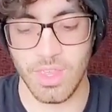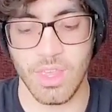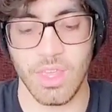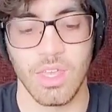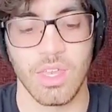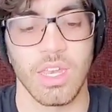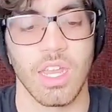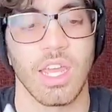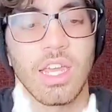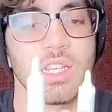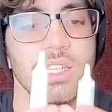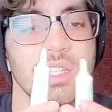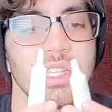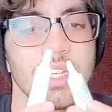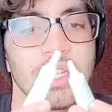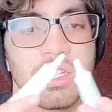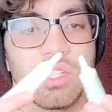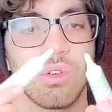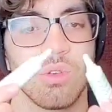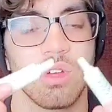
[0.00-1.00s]

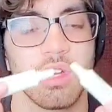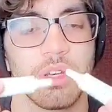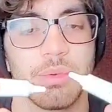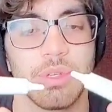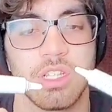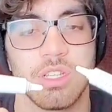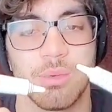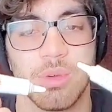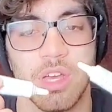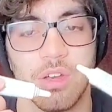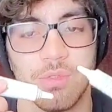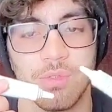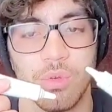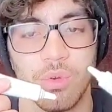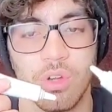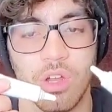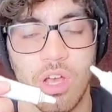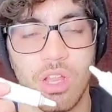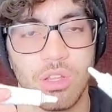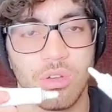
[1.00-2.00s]
Next is going to be some kind of
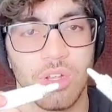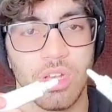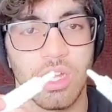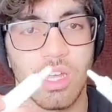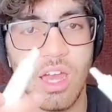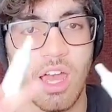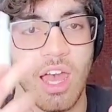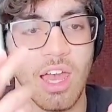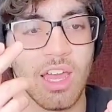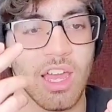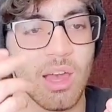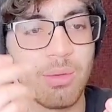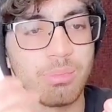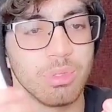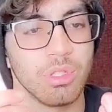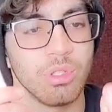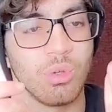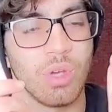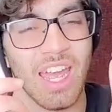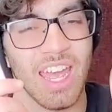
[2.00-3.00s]
food coloring. I got
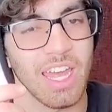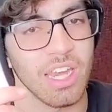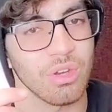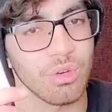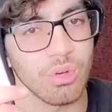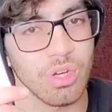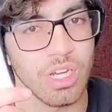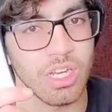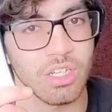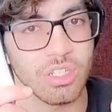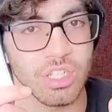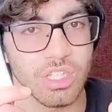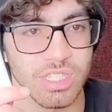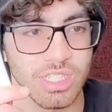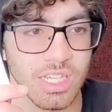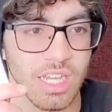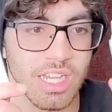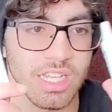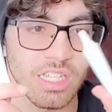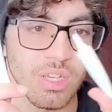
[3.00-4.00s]
blue and green just
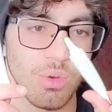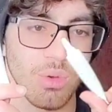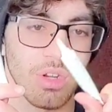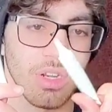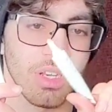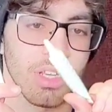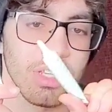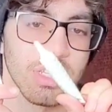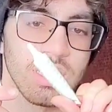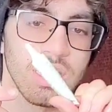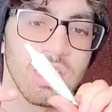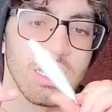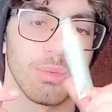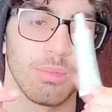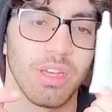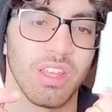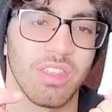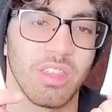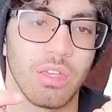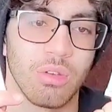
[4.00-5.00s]
in case I wanted to tint
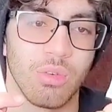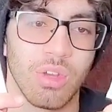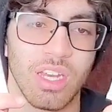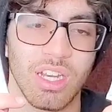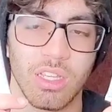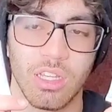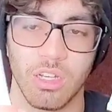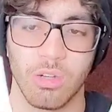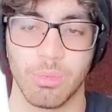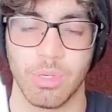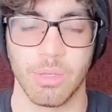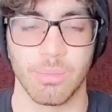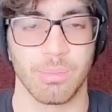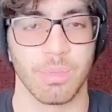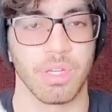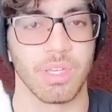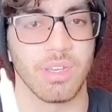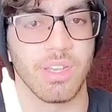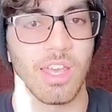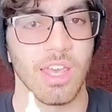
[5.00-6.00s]
my thing green a little bit,
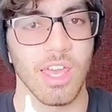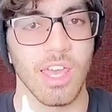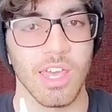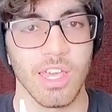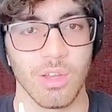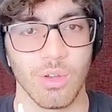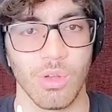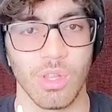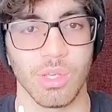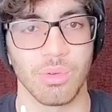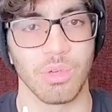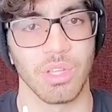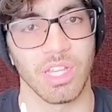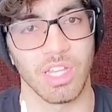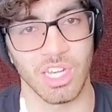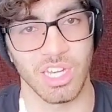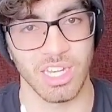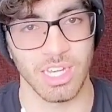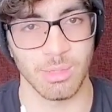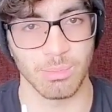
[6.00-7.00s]
but you're only really
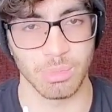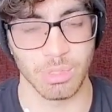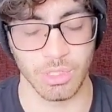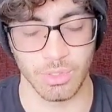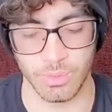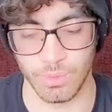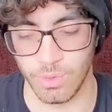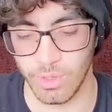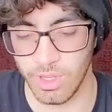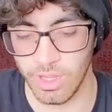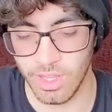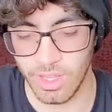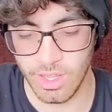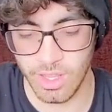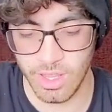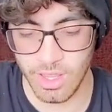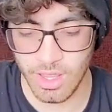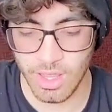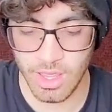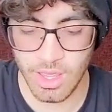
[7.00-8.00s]
going to need blue.
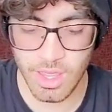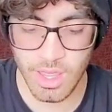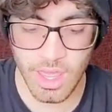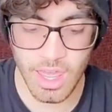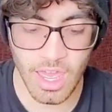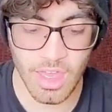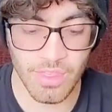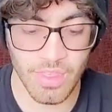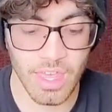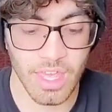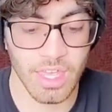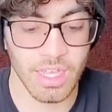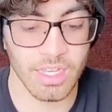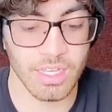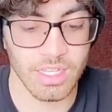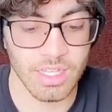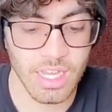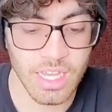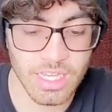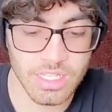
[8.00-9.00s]
And
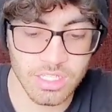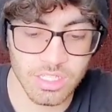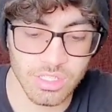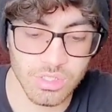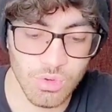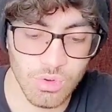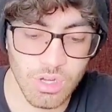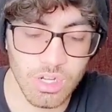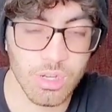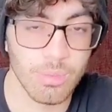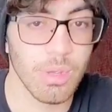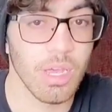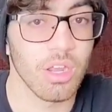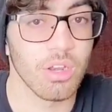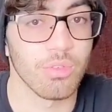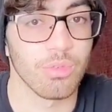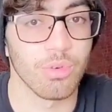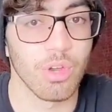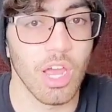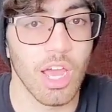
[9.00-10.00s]
then, yes, assorted amount
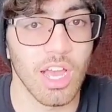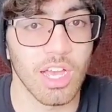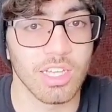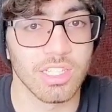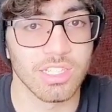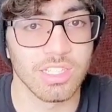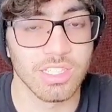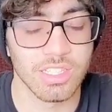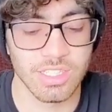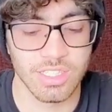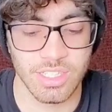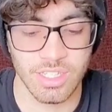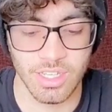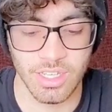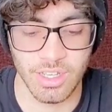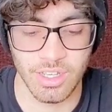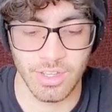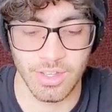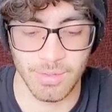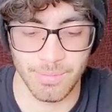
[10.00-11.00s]
of rocks,
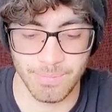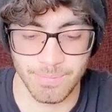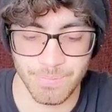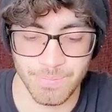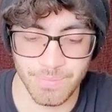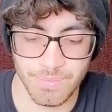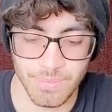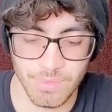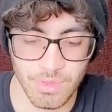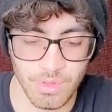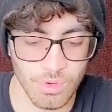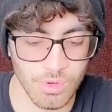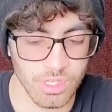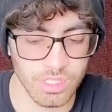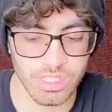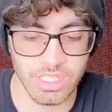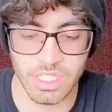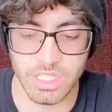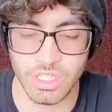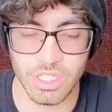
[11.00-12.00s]
or
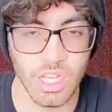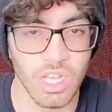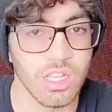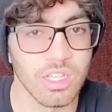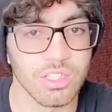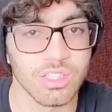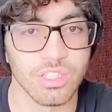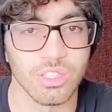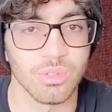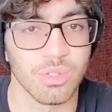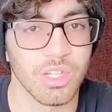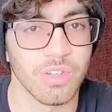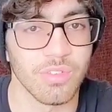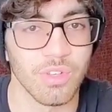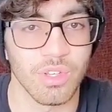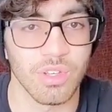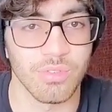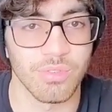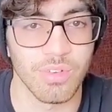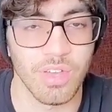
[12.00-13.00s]
seashells, or whatever
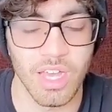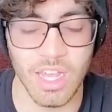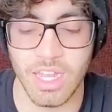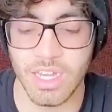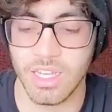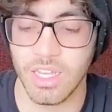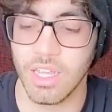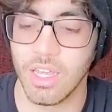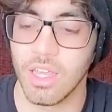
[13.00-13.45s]
you can find.